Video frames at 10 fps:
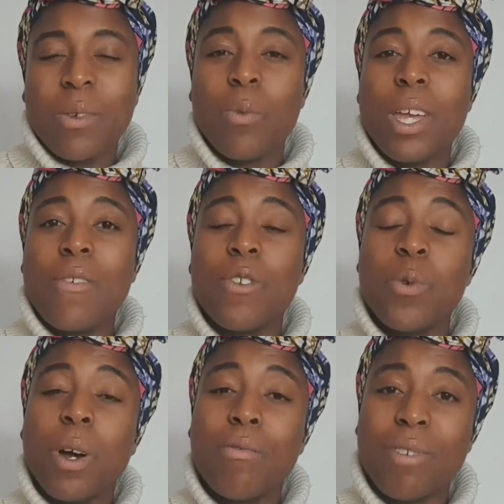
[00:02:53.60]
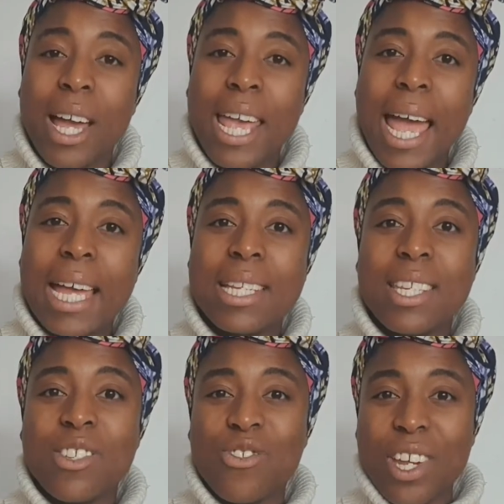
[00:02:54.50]
If you are
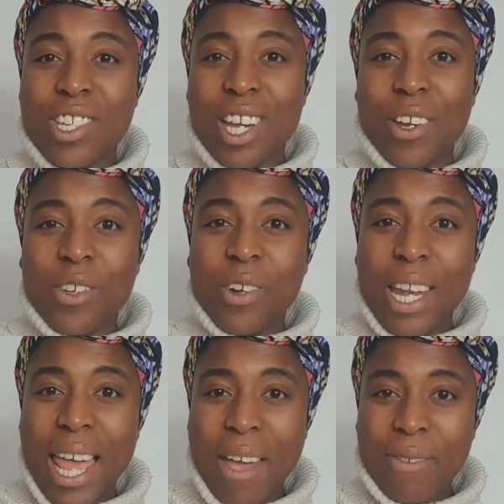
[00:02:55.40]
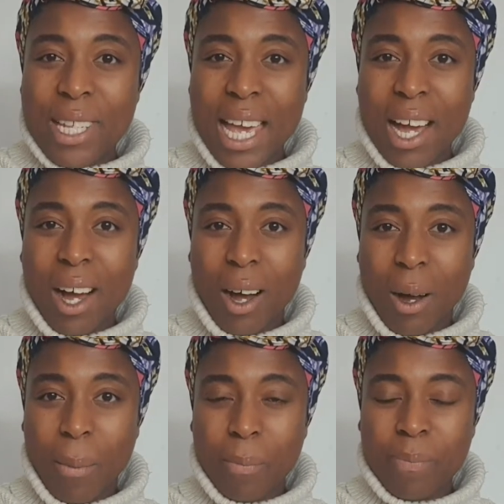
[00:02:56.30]
right-handed, stretch out your left
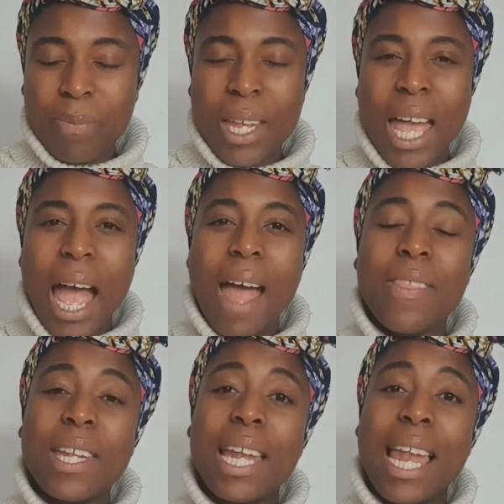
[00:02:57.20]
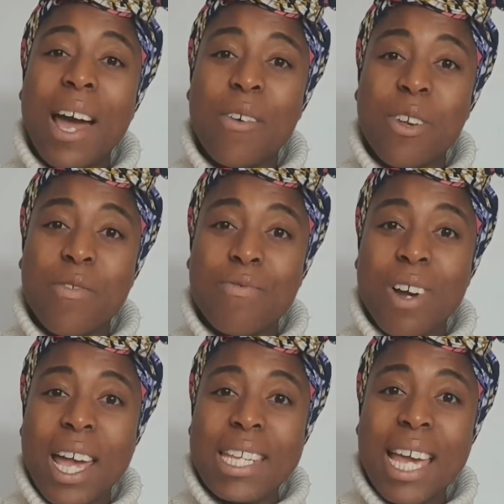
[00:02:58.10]
arm and then allow your
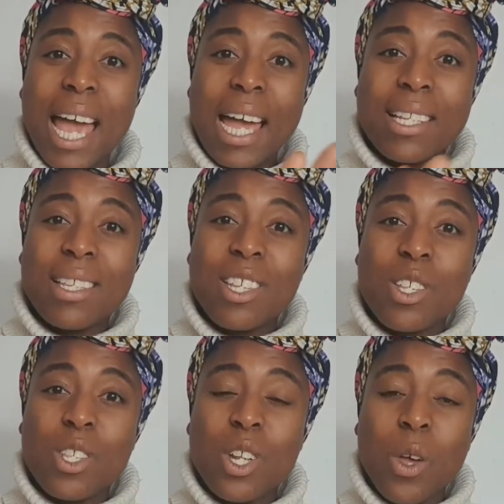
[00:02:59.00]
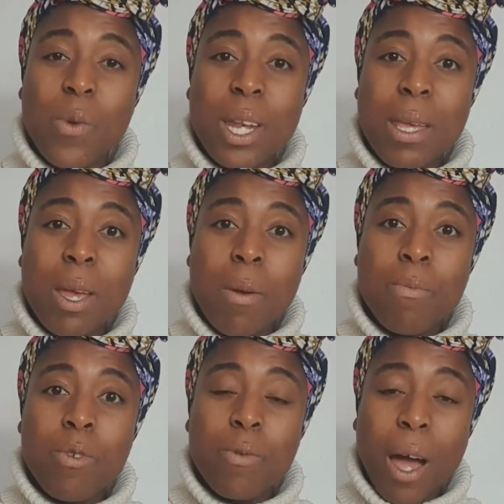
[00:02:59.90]
right hand to slowly
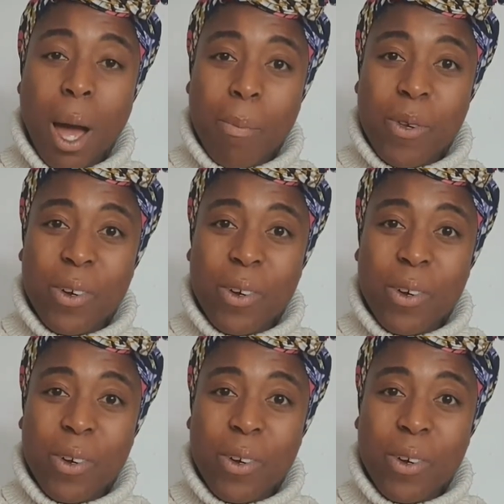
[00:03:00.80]
move up your